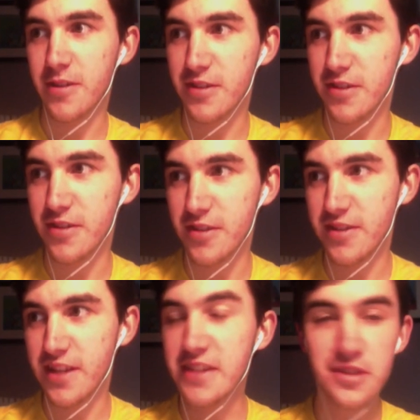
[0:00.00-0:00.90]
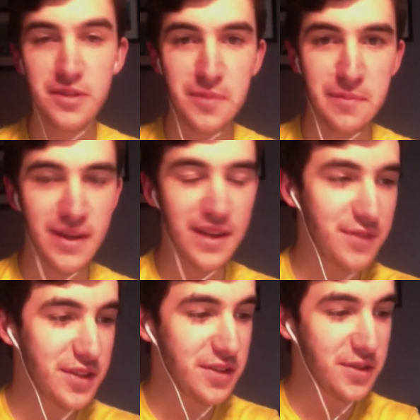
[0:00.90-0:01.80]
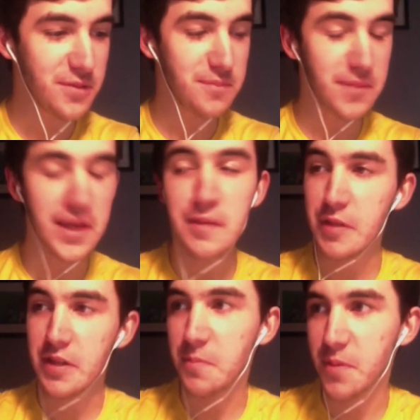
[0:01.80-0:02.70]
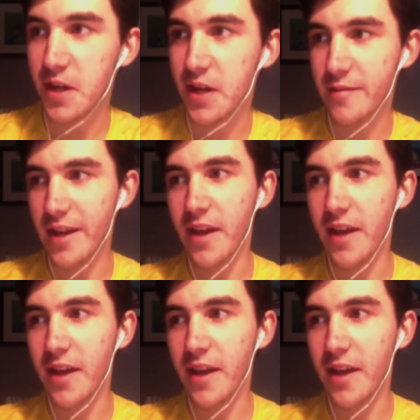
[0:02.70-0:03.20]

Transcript: Uh, not talking about my video, maybe, but I,